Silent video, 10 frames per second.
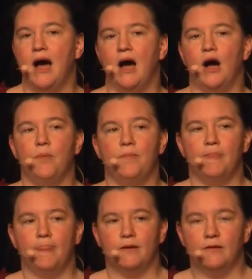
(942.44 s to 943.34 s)

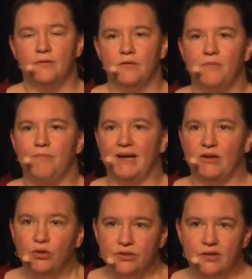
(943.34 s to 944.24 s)
Um, but
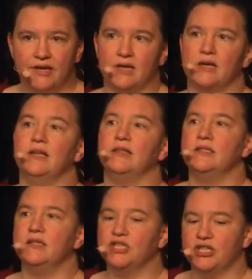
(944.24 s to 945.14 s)
also there, the
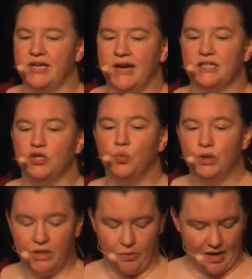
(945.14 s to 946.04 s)
signature size will
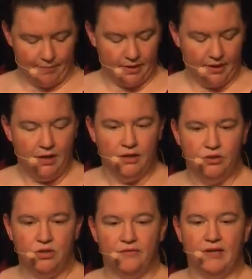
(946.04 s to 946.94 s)
go up.
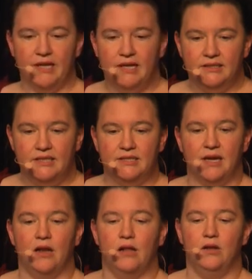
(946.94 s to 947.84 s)
To give a little
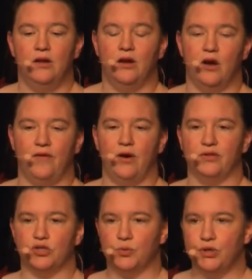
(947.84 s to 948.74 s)
detail of how
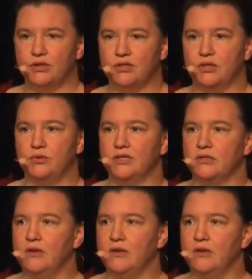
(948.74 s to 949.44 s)
this works, so this